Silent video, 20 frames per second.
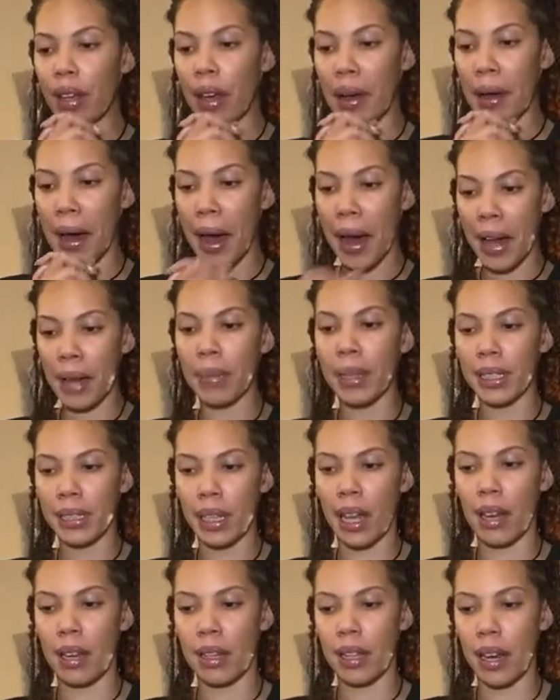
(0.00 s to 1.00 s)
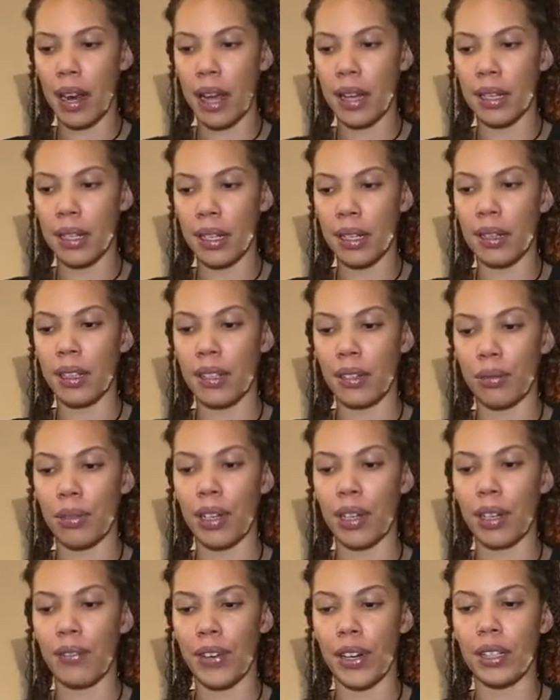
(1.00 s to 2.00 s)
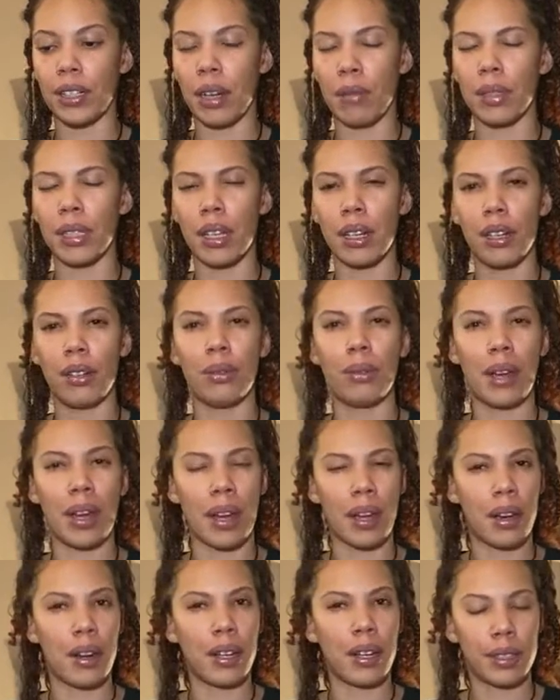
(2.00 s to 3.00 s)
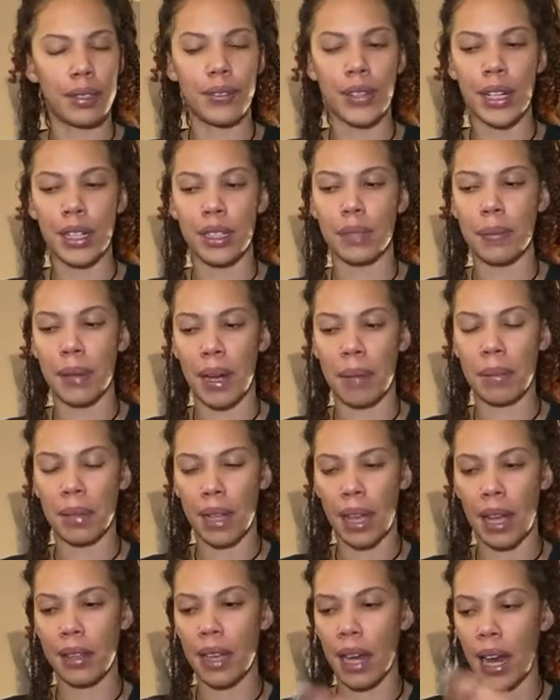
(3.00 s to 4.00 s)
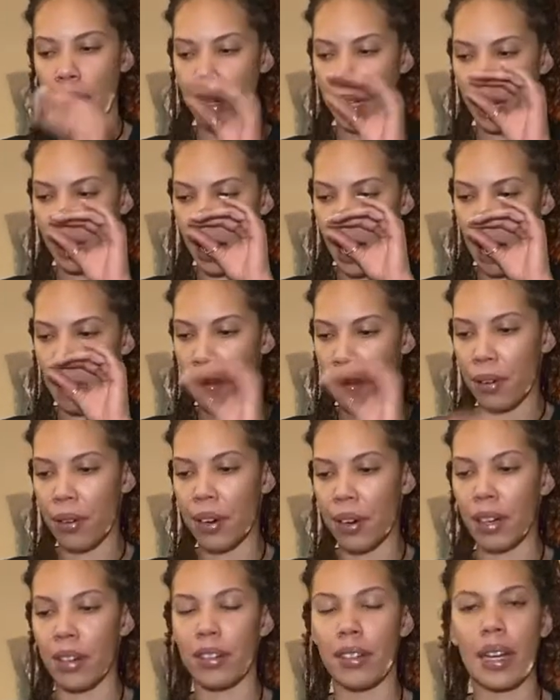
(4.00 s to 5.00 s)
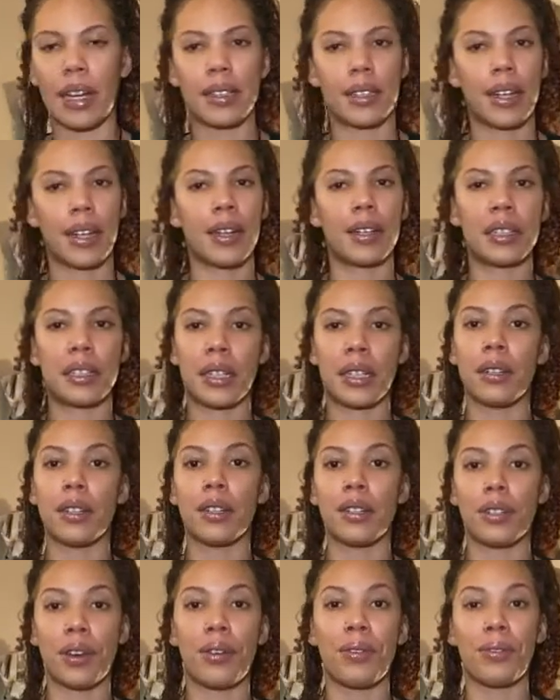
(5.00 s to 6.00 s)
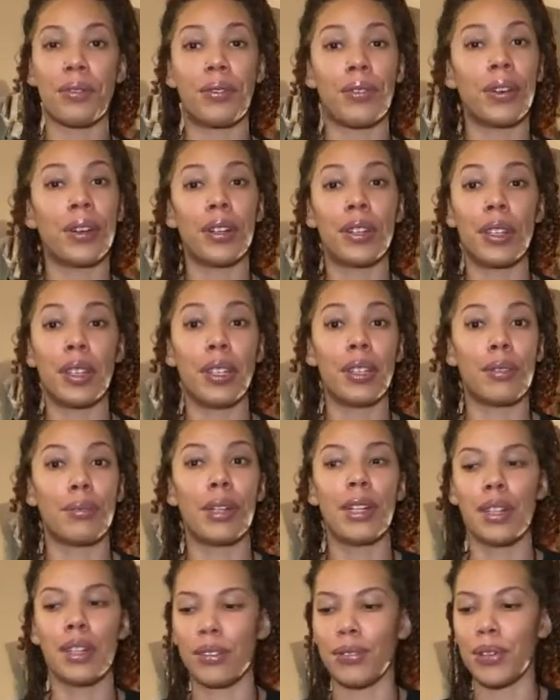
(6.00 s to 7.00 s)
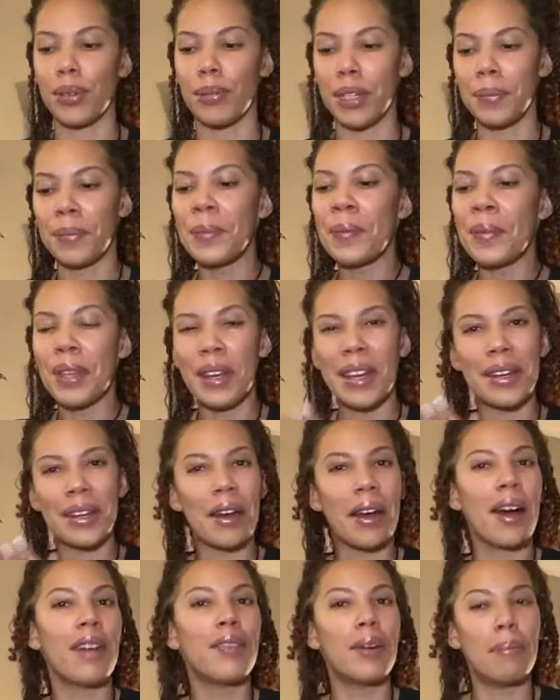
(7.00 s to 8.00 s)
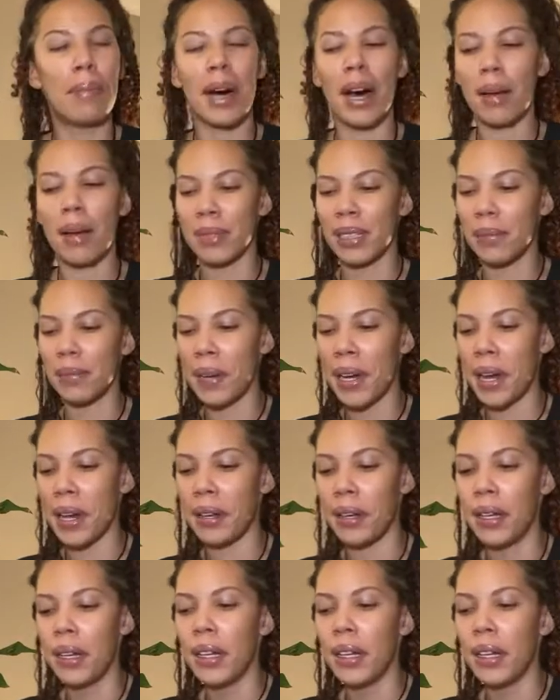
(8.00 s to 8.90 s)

I am excited that I did this reading first. I was going to do Aries first, but I'm glad that I did Capricorn because you guys are kind of setting the tone for these readings for me. And y'all have a bomb spread.